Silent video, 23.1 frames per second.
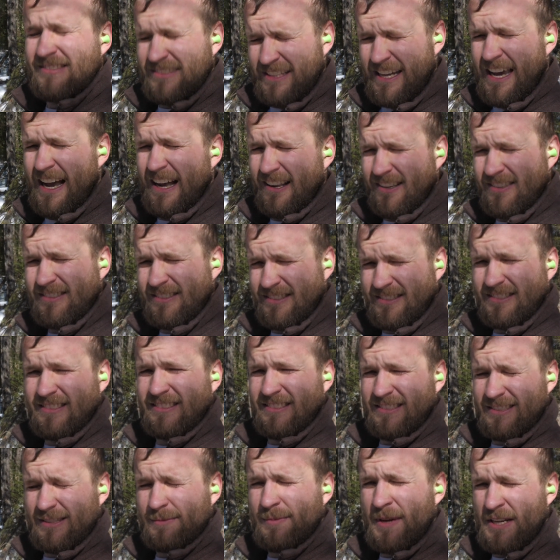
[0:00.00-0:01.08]
Yeah,
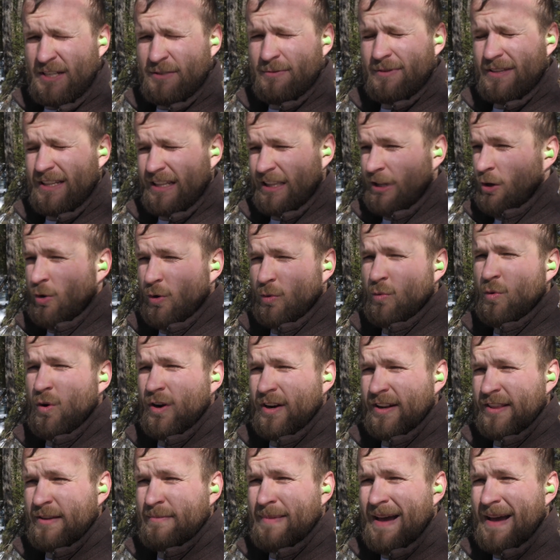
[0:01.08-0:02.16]
especially with a load of wood on the